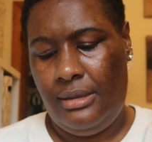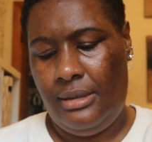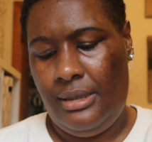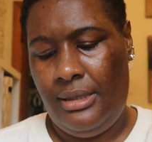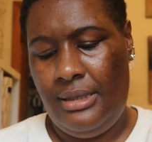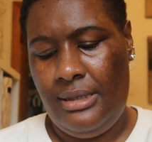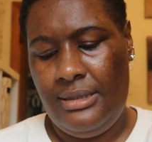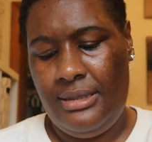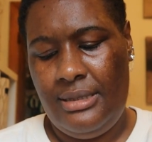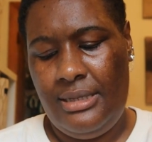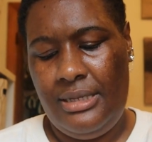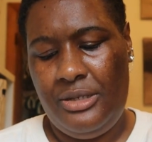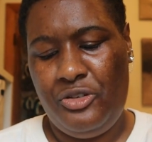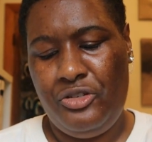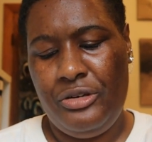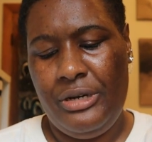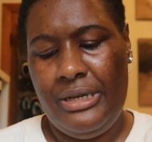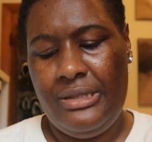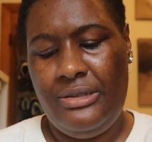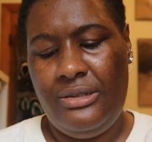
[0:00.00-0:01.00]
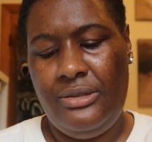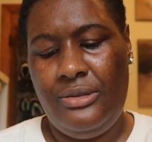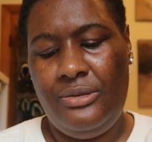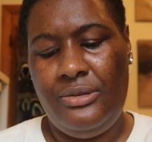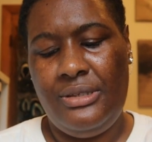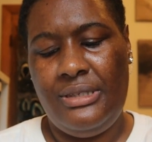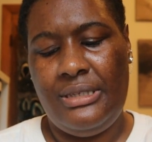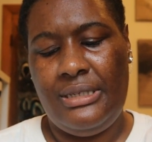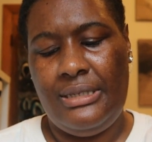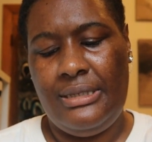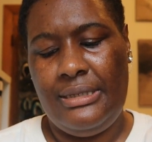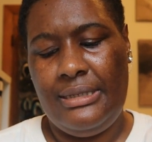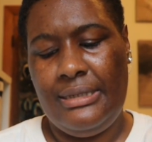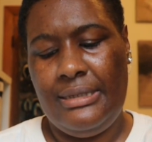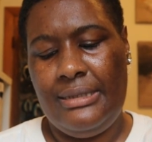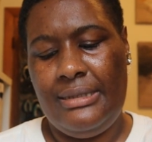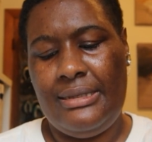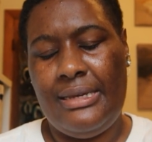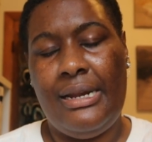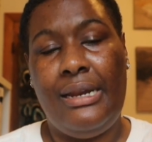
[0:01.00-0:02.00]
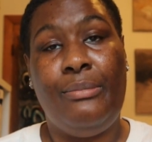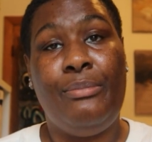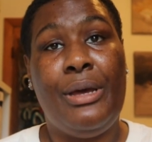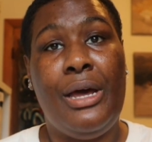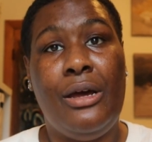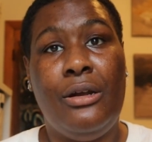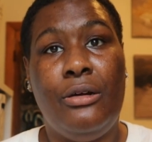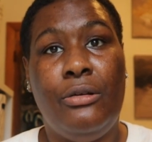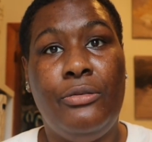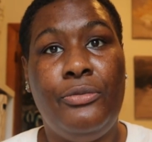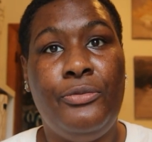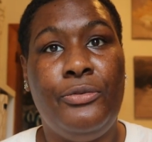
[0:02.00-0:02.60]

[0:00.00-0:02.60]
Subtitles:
is the translucent setting powder